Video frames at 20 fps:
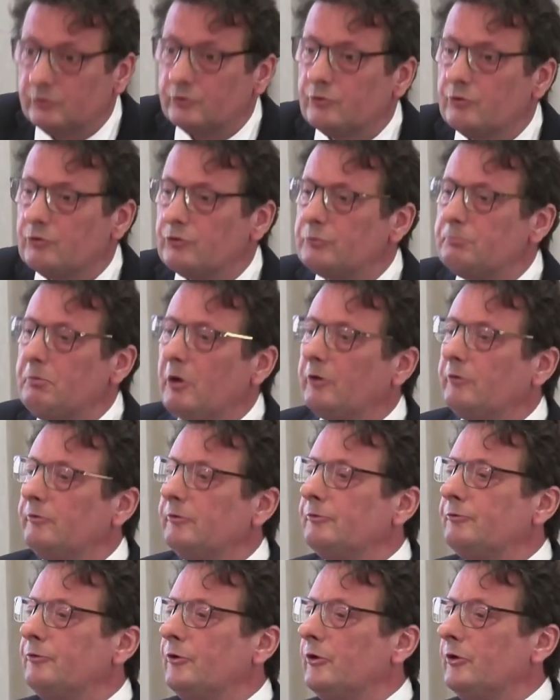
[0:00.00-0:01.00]
the smoke of
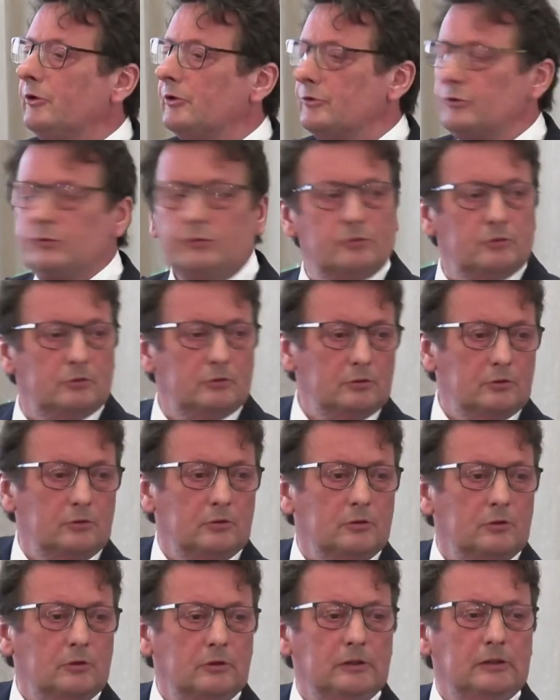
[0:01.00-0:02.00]
a furnace.
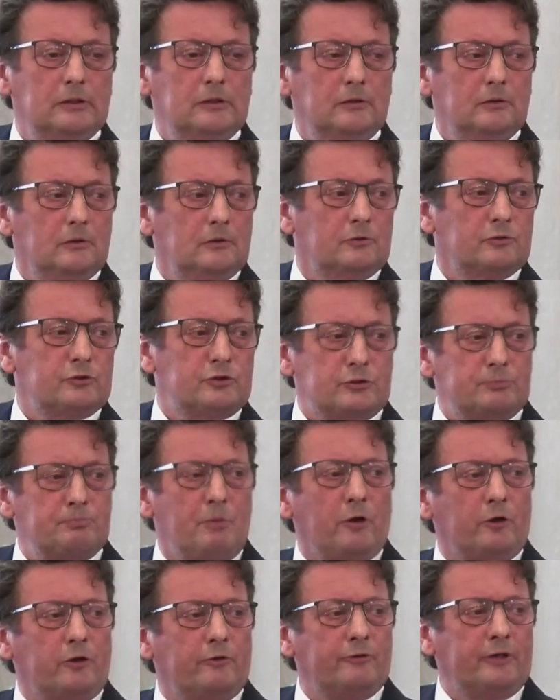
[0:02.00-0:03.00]

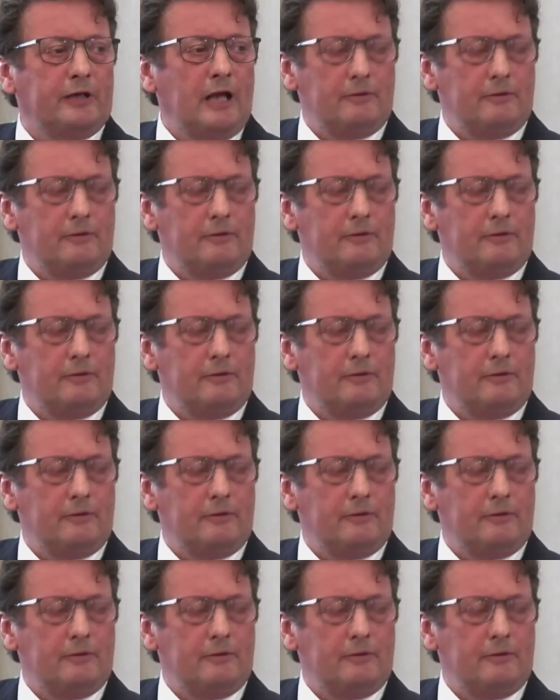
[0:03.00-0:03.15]
Smoke of an